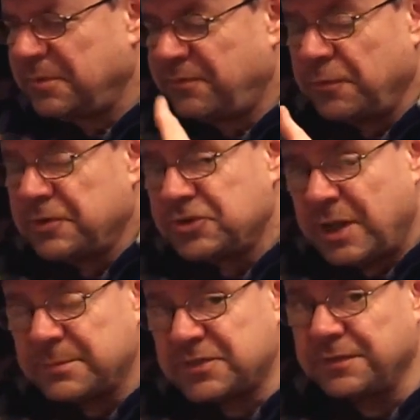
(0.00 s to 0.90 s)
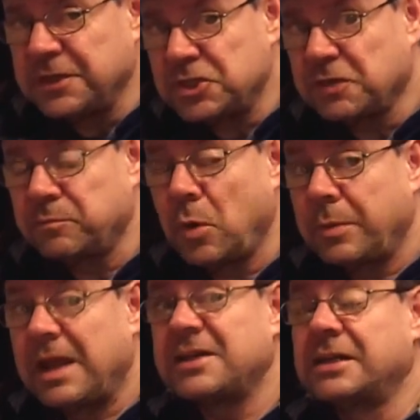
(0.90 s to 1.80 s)
before the drama's finished, I've
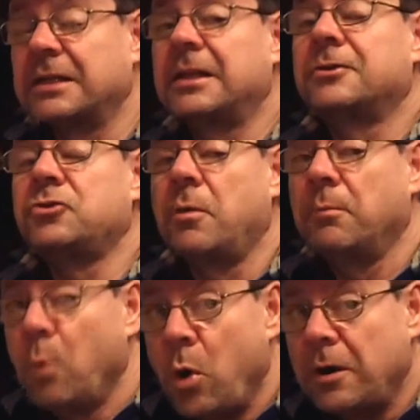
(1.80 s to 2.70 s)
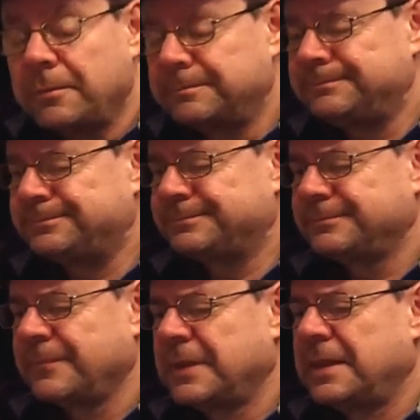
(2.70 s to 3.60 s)
probably added a little drop more
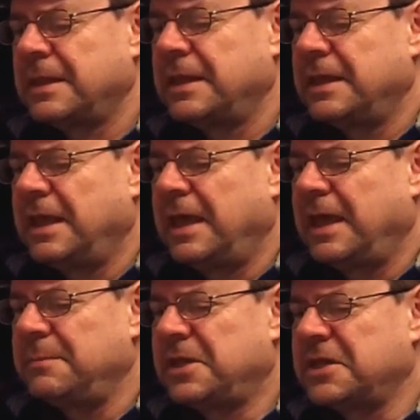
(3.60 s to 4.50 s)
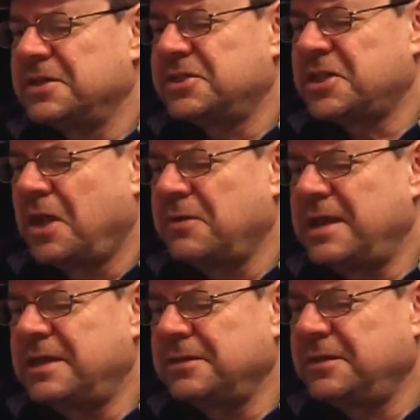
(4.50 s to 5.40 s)
uh, because I
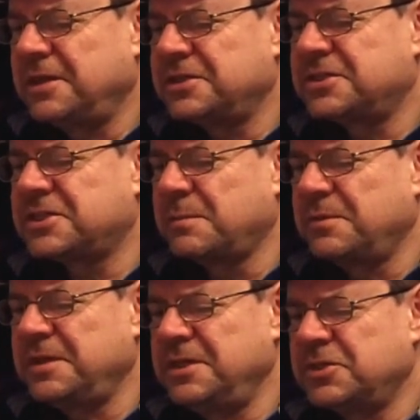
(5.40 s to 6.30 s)
reckon that some of